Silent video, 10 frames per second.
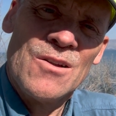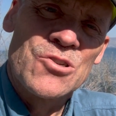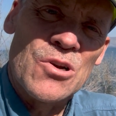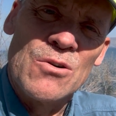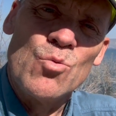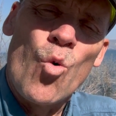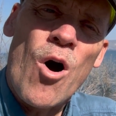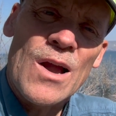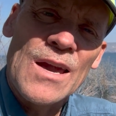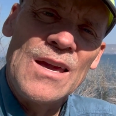So
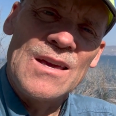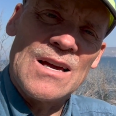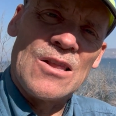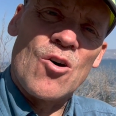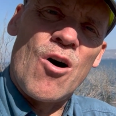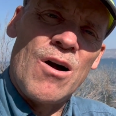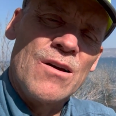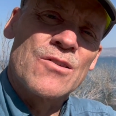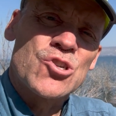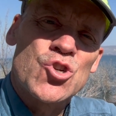walking
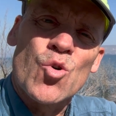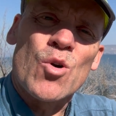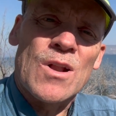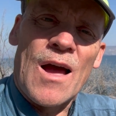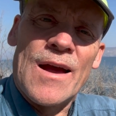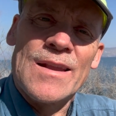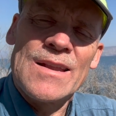along the shoreline,